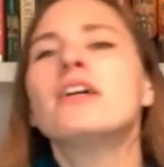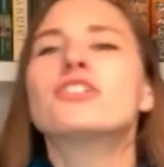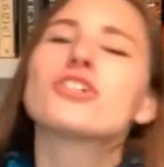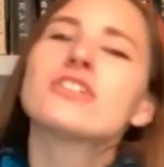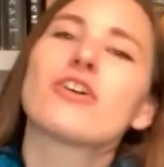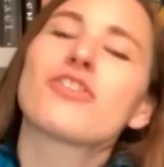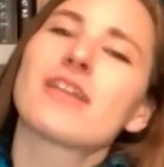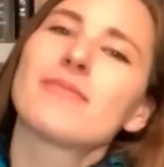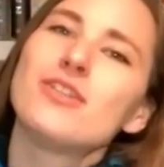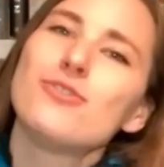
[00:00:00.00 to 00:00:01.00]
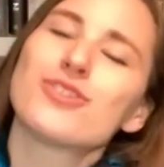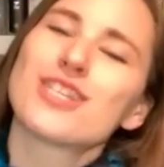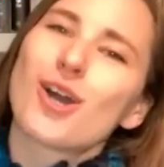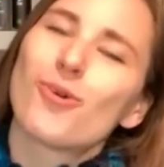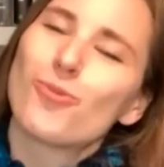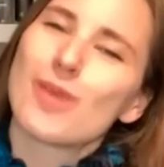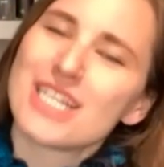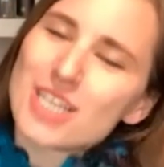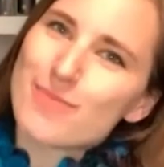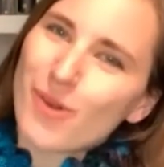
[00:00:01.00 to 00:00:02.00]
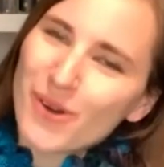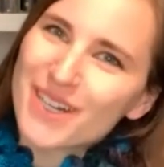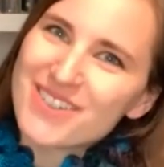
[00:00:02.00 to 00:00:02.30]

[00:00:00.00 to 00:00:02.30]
Turns out they'd been using a Ouija board,